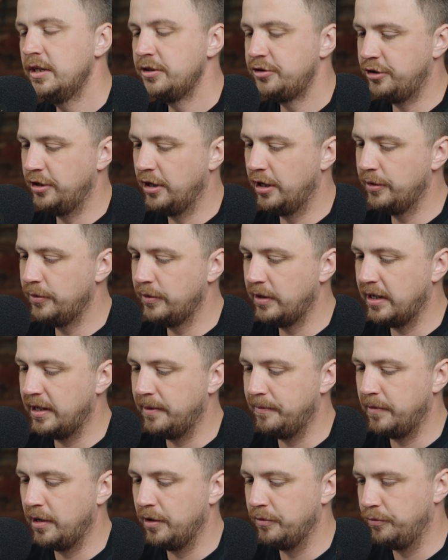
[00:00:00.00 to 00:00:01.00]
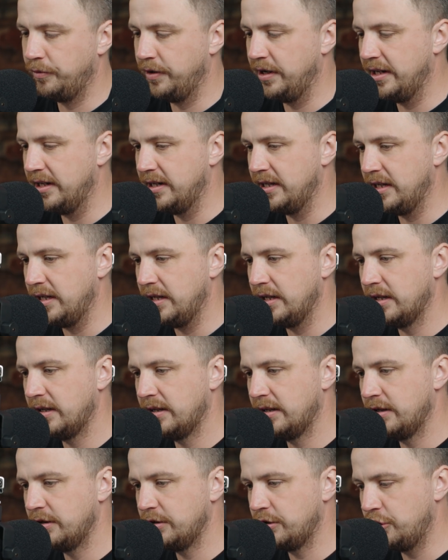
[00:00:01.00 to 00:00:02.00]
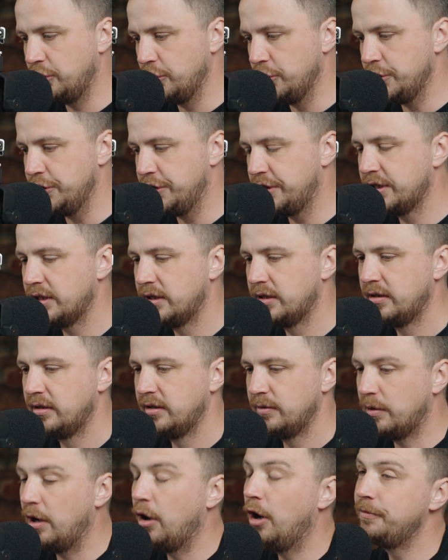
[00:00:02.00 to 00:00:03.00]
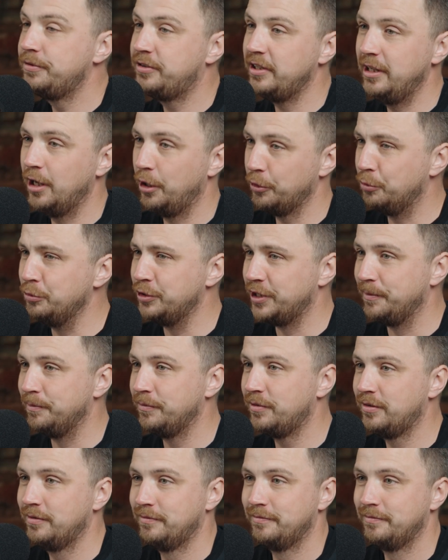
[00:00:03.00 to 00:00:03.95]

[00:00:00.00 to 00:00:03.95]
Do you know a really good, well, obviously local gyms,